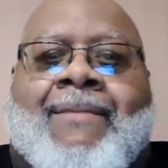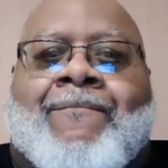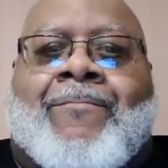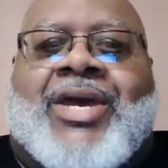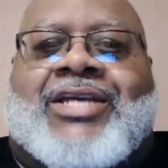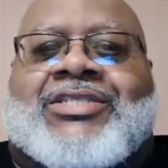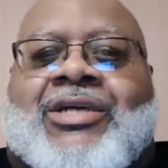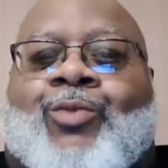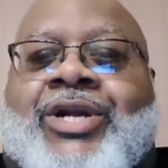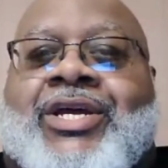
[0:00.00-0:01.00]
make
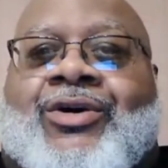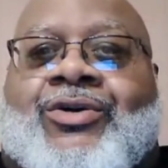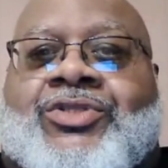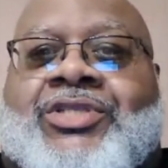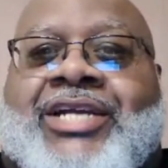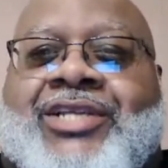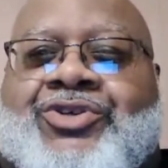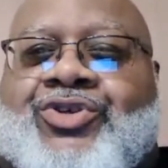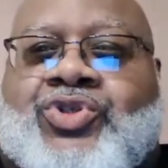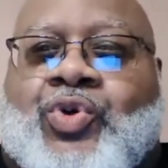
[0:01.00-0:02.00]
someone else think that
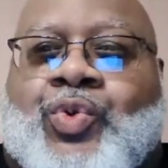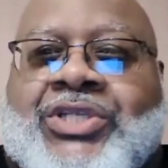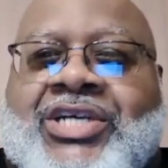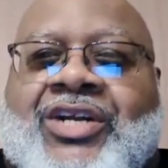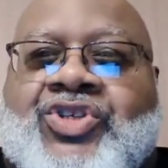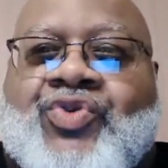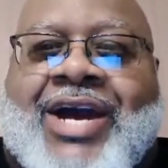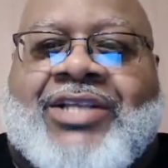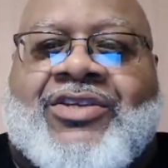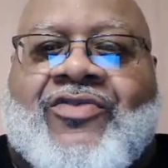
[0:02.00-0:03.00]
your school is
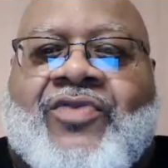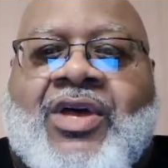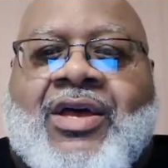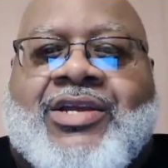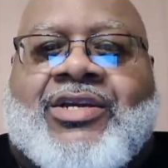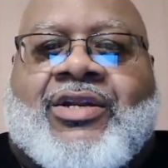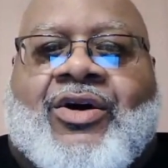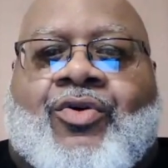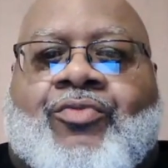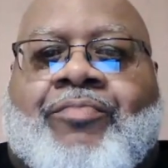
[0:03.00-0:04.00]
unattractive. You
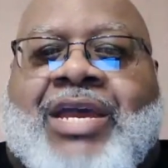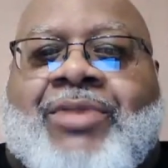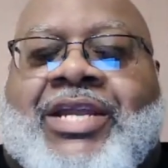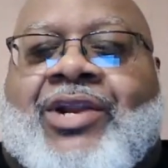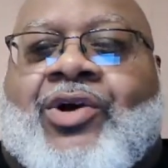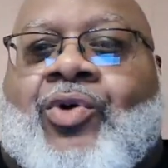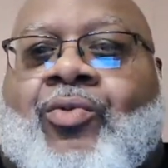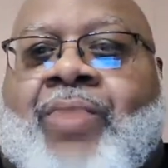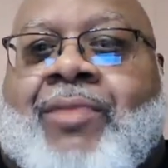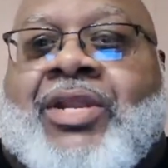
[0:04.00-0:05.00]
know, maybe they don't,
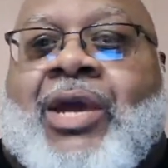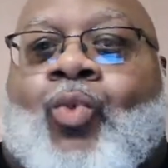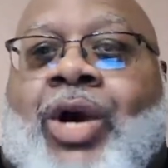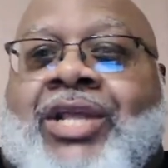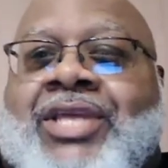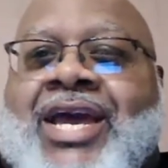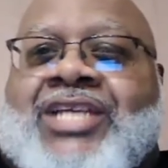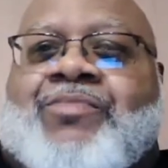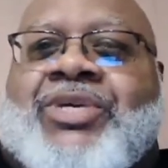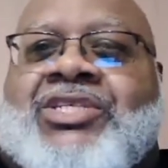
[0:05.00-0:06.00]
maybe they wanted the
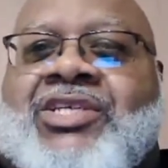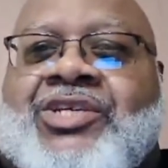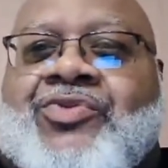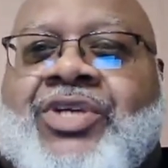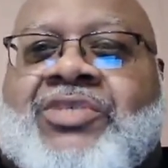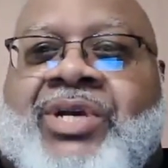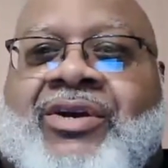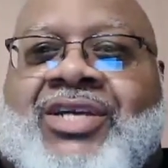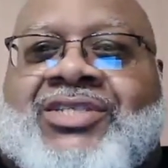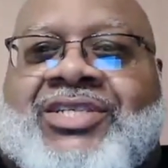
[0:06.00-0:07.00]
H B C U
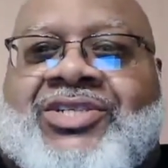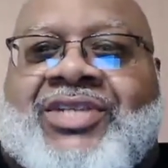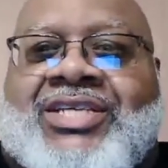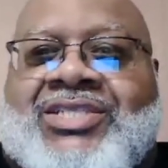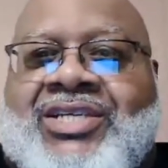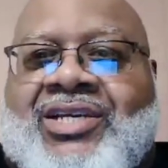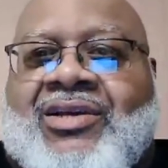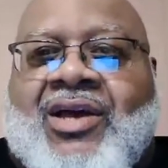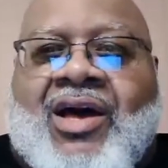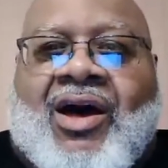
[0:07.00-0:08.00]
experience until they
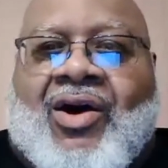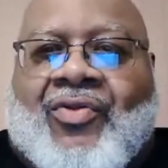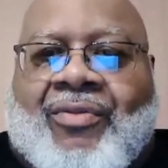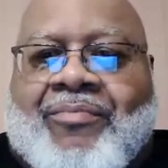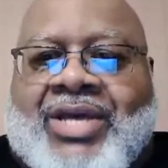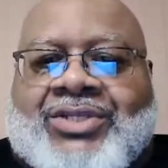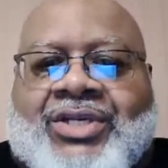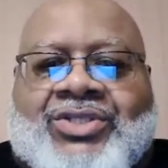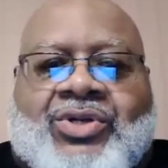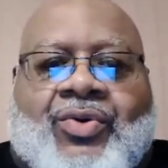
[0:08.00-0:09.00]
see all the mess
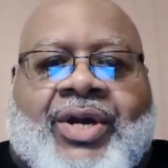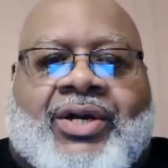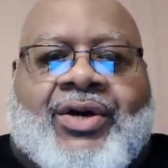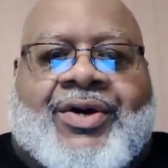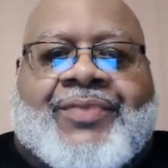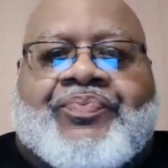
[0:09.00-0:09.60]
that's going on.